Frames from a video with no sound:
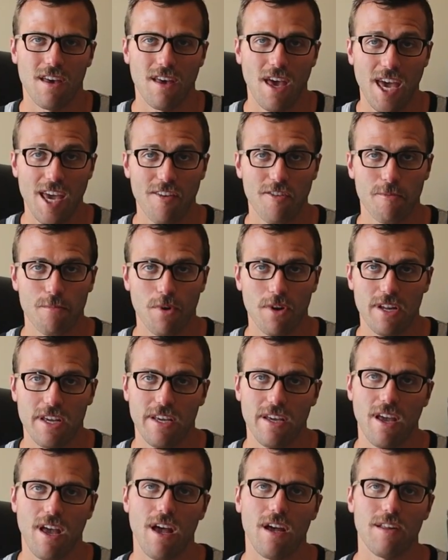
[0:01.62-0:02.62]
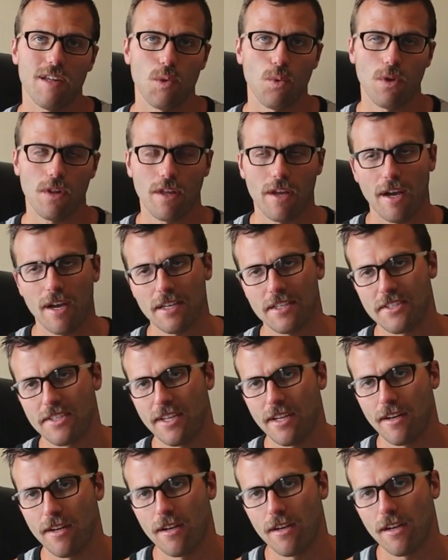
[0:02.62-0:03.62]
Hey everybody, Elliot Wilcox
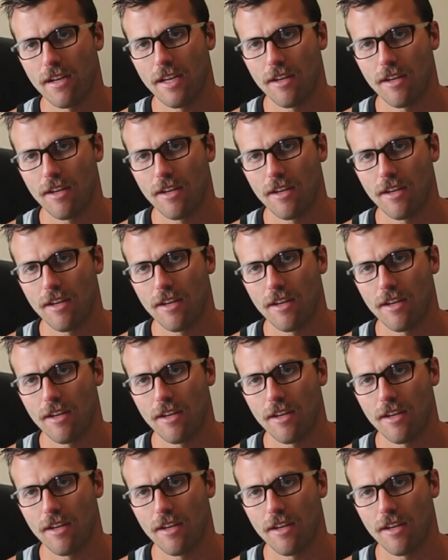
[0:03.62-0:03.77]
here,